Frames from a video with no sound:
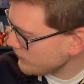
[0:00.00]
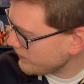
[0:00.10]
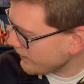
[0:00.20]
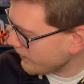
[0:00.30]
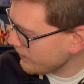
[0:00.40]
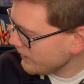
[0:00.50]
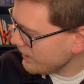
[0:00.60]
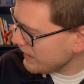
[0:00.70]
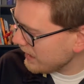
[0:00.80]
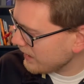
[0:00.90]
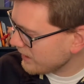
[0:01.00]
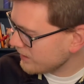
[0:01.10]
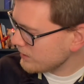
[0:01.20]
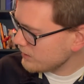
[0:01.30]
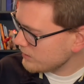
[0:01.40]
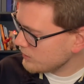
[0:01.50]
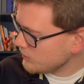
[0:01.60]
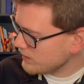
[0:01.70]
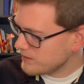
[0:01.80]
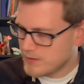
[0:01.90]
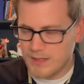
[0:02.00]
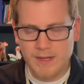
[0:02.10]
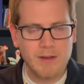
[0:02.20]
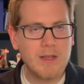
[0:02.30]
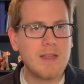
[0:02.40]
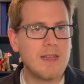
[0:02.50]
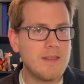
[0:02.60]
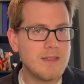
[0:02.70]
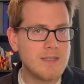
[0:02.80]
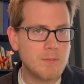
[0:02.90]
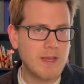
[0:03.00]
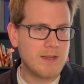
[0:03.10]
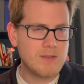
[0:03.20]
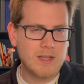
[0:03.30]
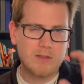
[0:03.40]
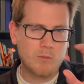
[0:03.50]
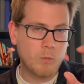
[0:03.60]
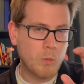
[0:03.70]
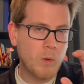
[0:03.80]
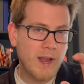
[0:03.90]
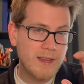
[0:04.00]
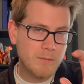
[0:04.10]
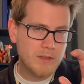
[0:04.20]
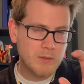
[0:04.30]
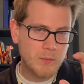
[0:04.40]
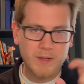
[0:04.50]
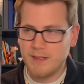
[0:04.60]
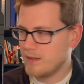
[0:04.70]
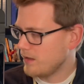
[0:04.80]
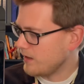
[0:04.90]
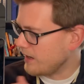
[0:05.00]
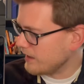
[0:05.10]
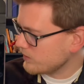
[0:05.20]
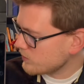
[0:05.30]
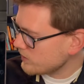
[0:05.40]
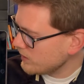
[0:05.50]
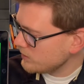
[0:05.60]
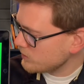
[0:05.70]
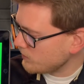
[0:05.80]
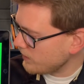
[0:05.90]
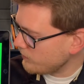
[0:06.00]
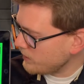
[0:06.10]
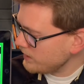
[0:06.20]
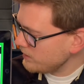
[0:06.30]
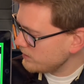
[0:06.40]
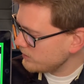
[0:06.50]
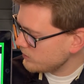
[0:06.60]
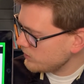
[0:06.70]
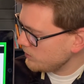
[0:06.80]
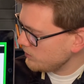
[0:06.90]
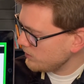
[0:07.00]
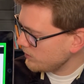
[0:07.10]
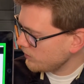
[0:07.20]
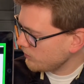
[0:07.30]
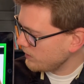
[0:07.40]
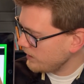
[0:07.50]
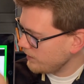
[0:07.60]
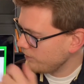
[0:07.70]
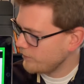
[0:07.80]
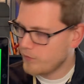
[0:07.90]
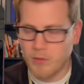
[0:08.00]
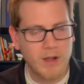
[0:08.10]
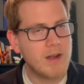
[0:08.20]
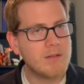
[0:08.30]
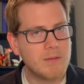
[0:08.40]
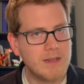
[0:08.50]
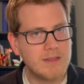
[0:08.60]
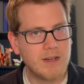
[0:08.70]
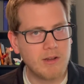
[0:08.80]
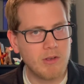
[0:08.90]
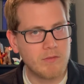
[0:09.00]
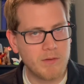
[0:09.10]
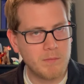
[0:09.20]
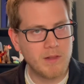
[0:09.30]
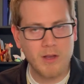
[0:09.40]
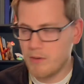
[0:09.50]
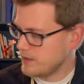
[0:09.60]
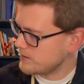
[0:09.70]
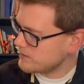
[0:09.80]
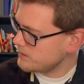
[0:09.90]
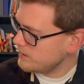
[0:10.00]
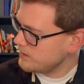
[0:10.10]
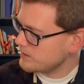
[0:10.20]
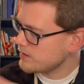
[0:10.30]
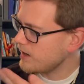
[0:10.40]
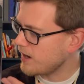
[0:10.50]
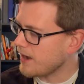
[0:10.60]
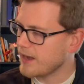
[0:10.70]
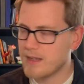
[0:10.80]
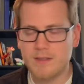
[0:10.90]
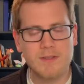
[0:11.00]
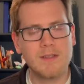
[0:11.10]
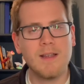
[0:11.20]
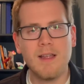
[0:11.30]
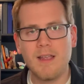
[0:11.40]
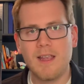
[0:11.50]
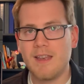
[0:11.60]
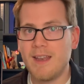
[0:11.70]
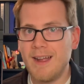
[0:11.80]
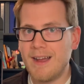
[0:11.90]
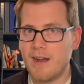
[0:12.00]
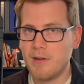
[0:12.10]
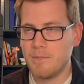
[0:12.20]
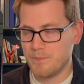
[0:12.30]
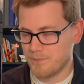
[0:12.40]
here. And you can see in this space, it's right between the lines. So we have 1, 2, 3, 4, right there, going from lowest to highest. And now